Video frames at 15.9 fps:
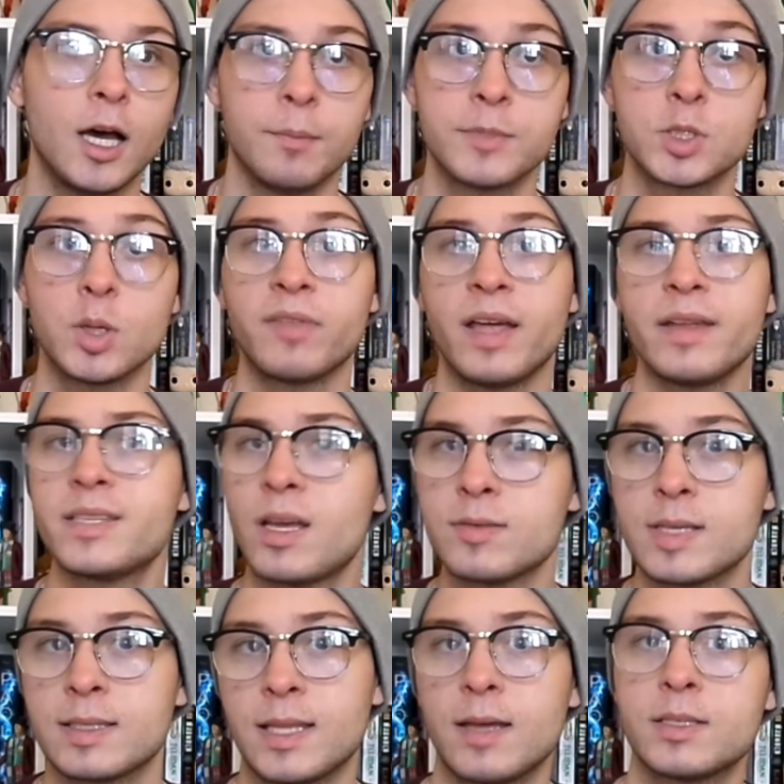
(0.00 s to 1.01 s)
So if that
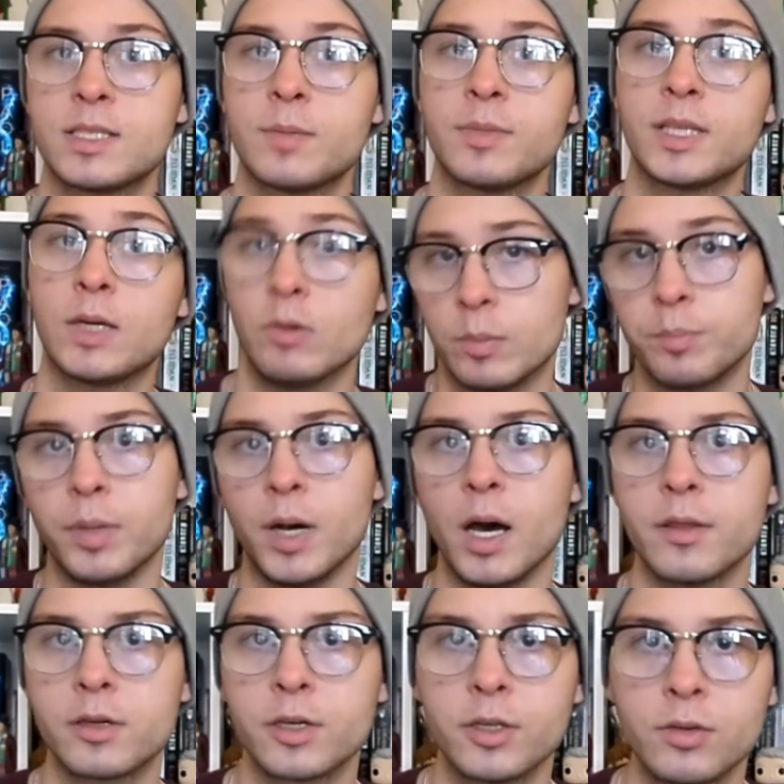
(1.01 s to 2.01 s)
sounds like that's something that would
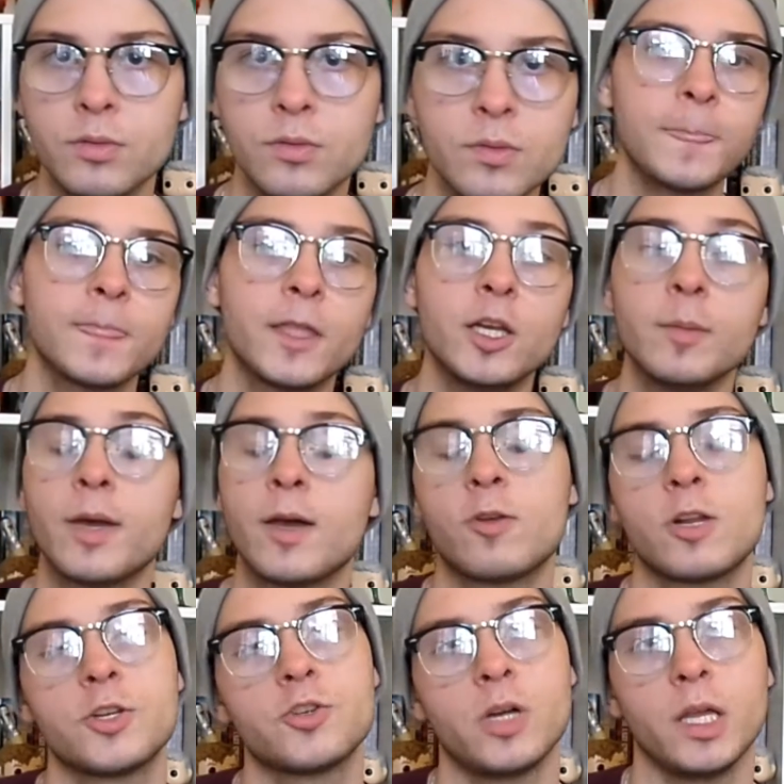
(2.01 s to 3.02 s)
bother you, then you might
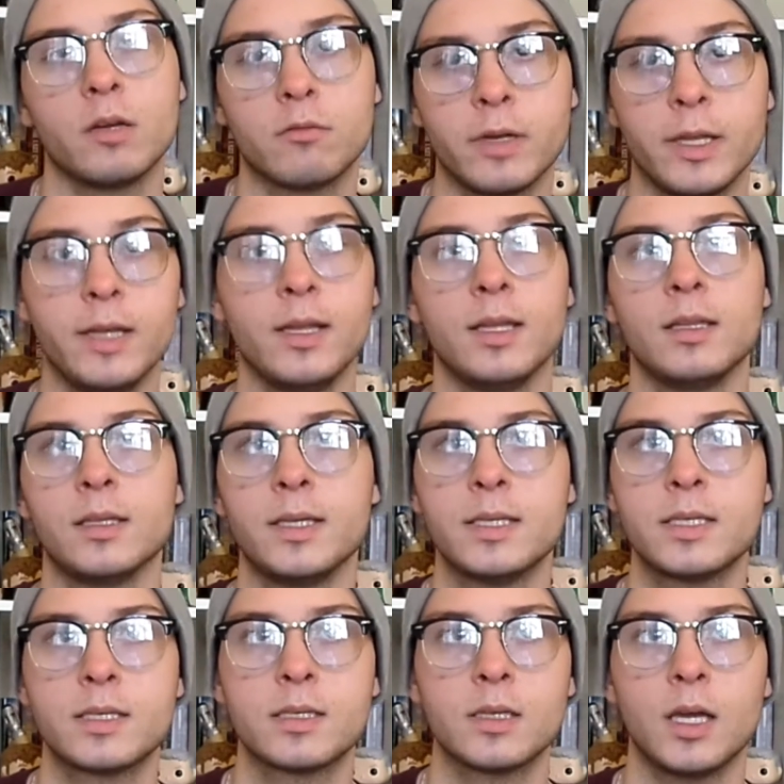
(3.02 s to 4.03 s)
to try and read at
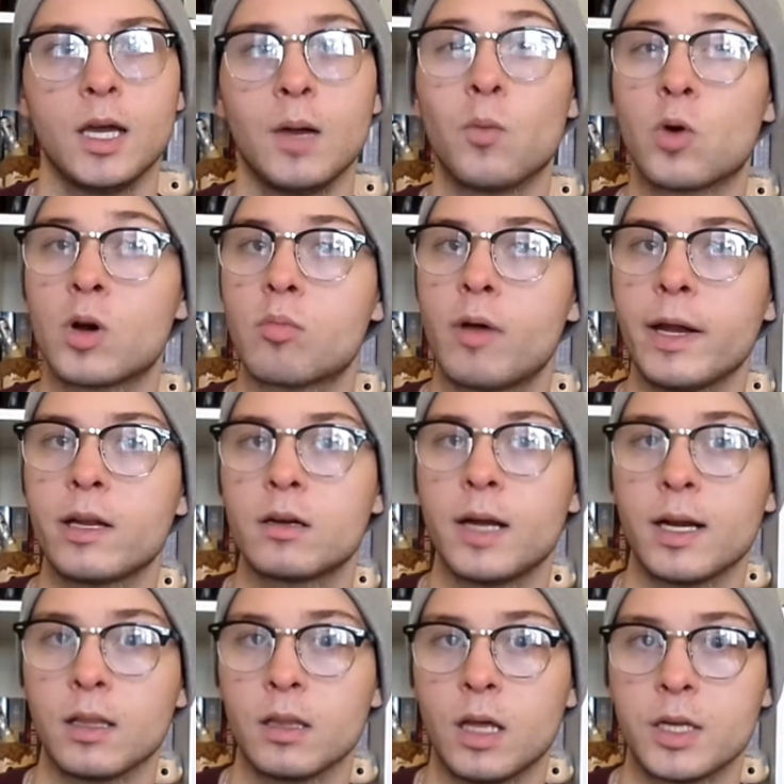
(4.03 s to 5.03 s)
least Warbreaker
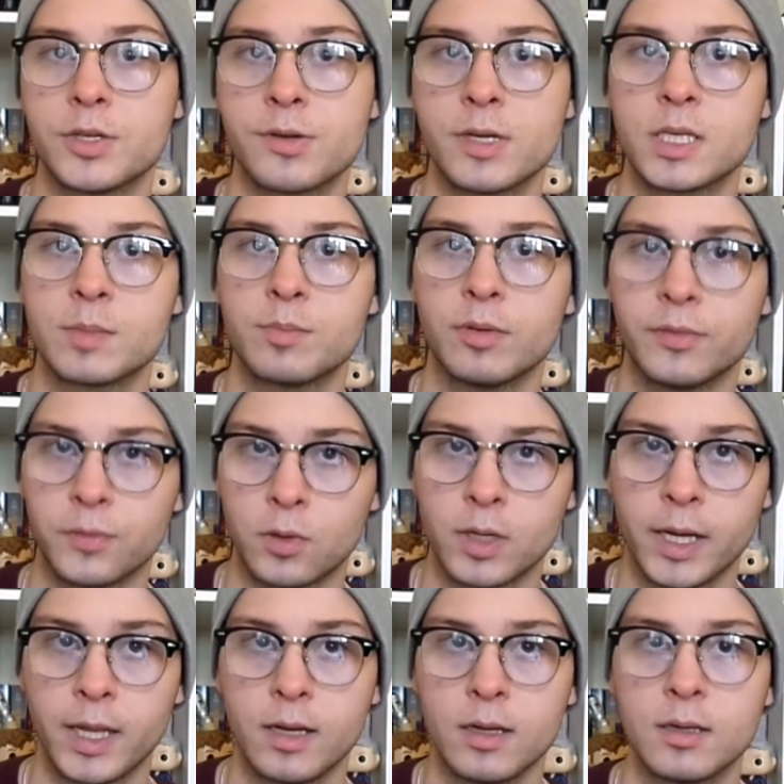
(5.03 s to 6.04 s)
and Elantris
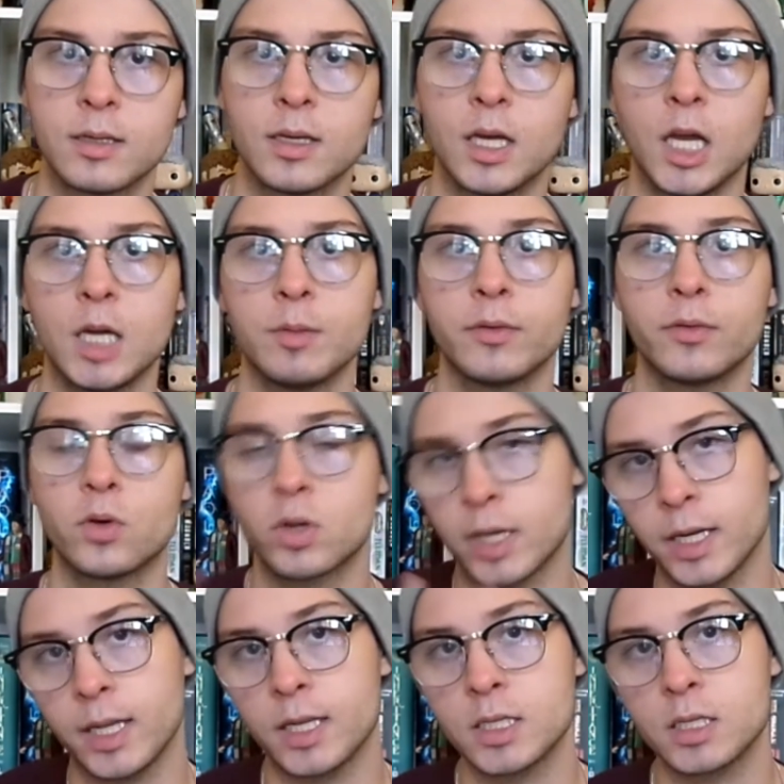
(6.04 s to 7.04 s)
beforehand, before
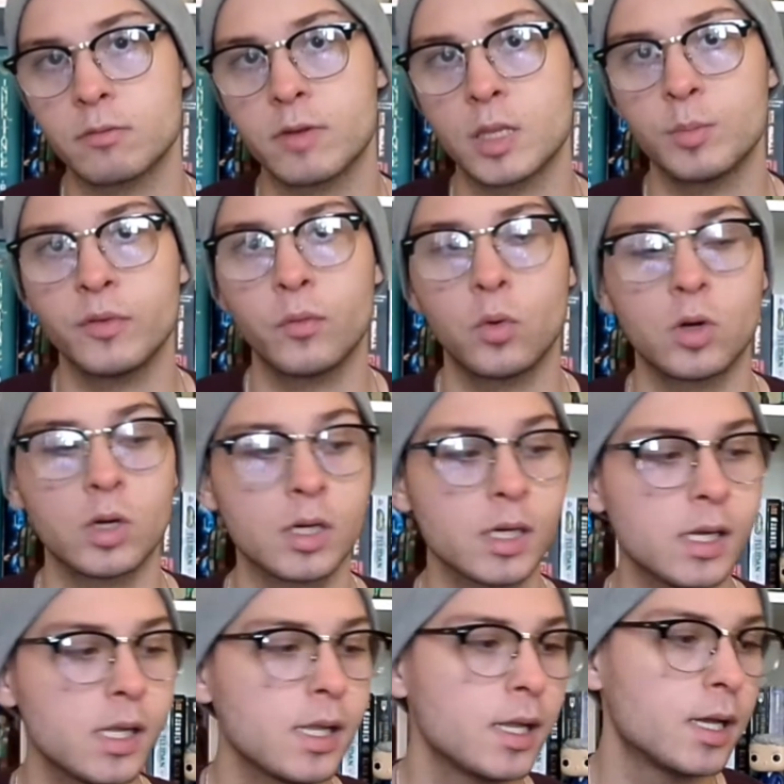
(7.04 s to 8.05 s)
getting into Rhythm of War,
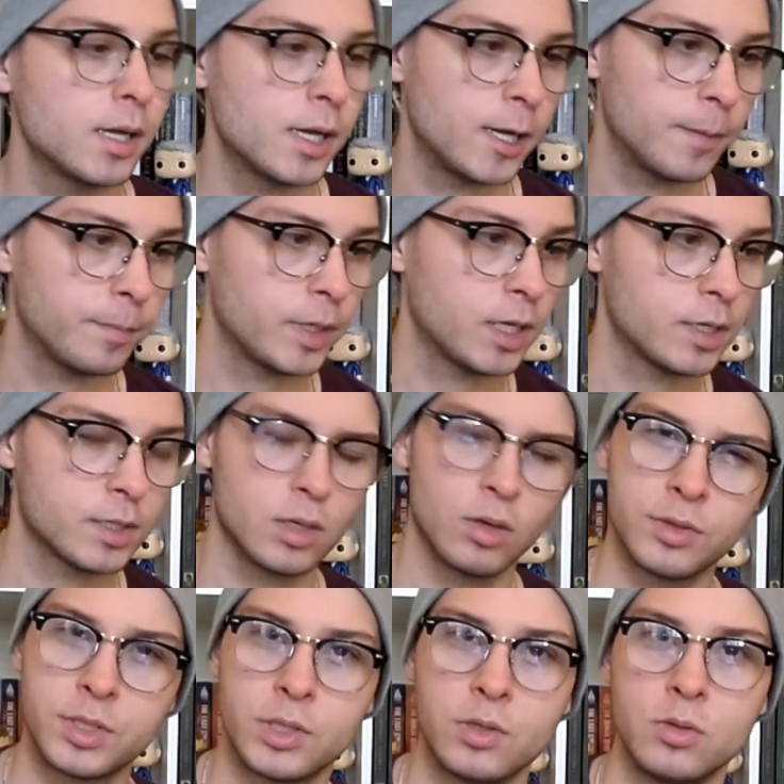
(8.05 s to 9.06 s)
because
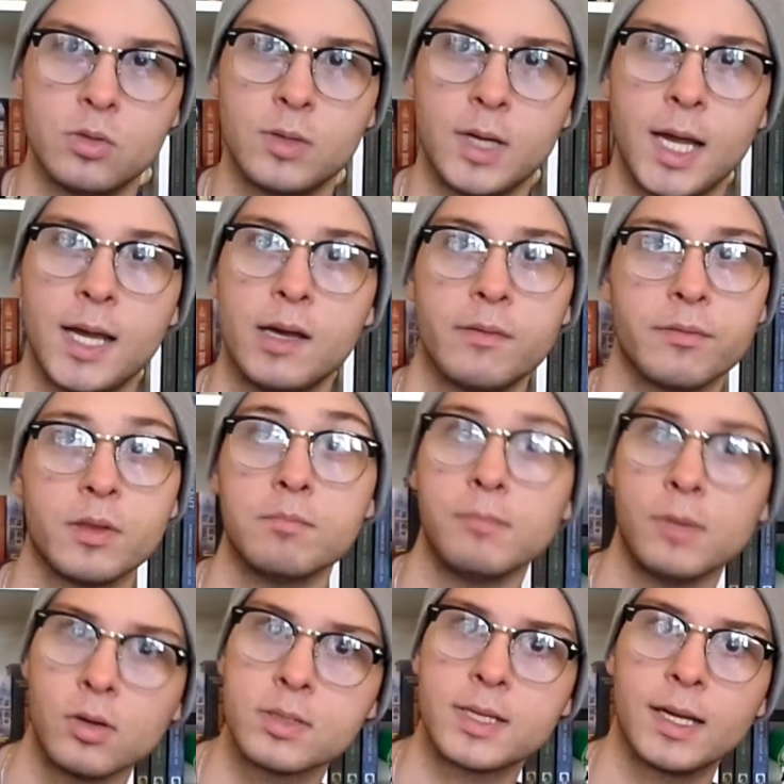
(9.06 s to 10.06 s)
those two have the
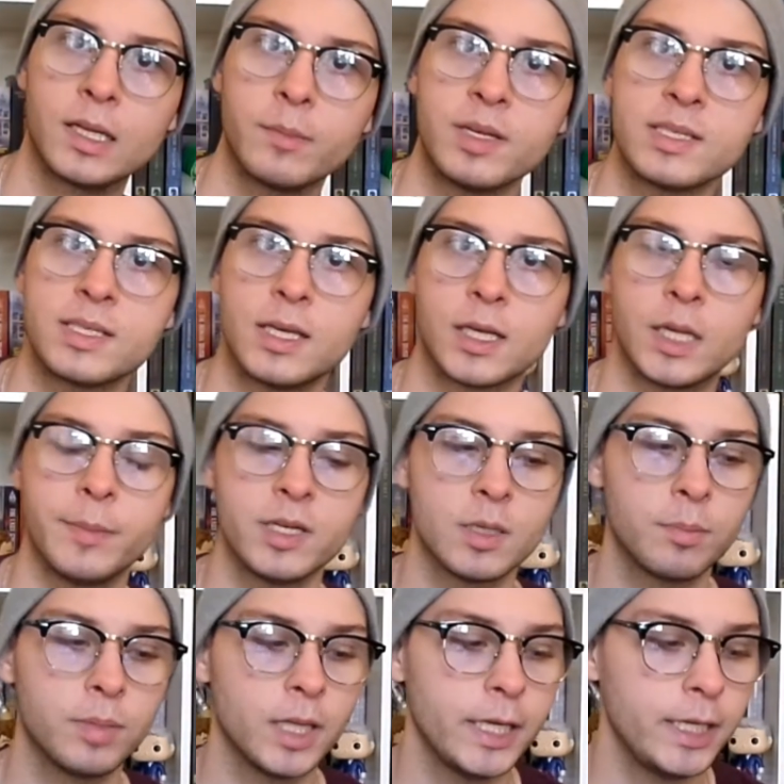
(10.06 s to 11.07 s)
most elements that come into
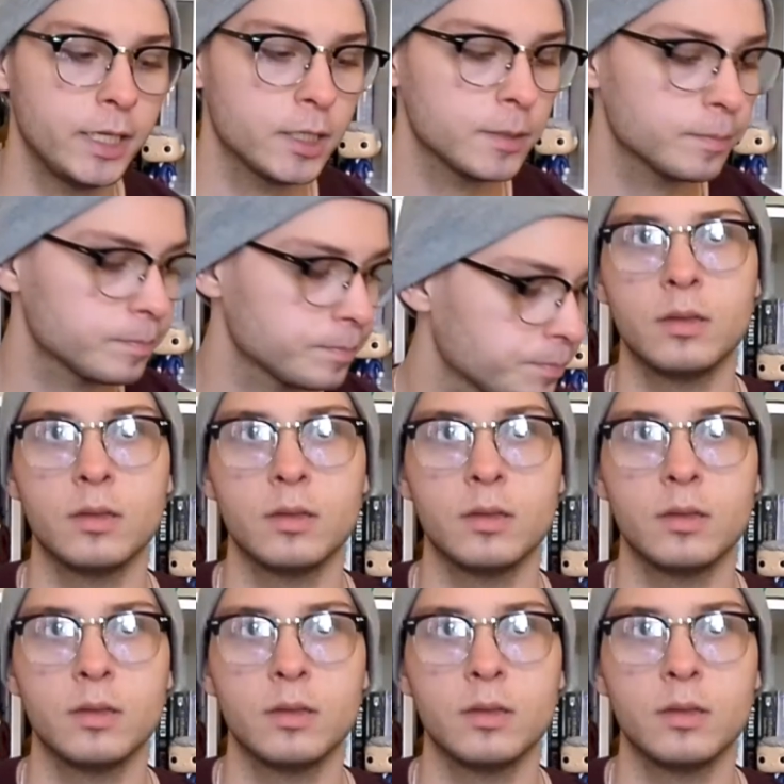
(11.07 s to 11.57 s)
play here.